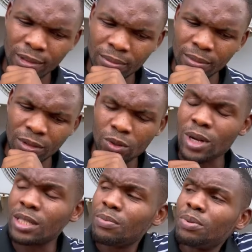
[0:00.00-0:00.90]
It's
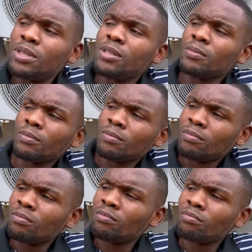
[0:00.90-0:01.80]
quite a pity.
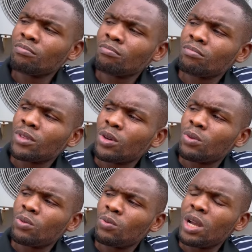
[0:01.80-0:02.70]

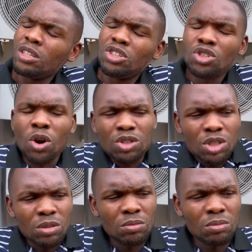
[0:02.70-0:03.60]
When the church
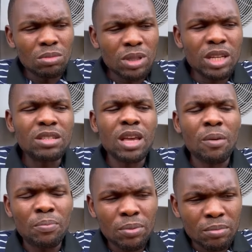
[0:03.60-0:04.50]
needs
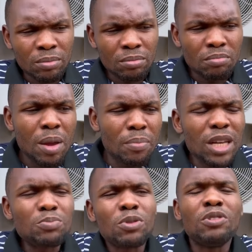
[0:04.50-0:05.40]
help,
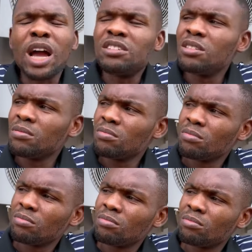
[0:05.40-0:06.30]
members provide.
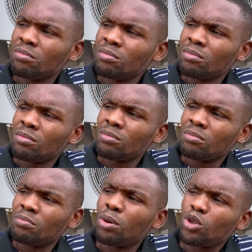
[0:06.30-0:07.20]

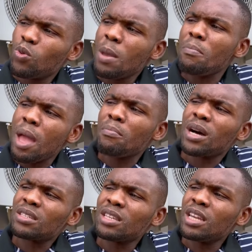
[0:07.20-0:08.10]
But when
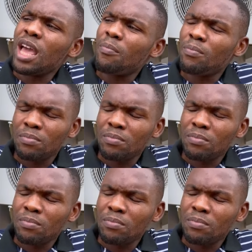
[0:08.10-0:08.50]
members need help,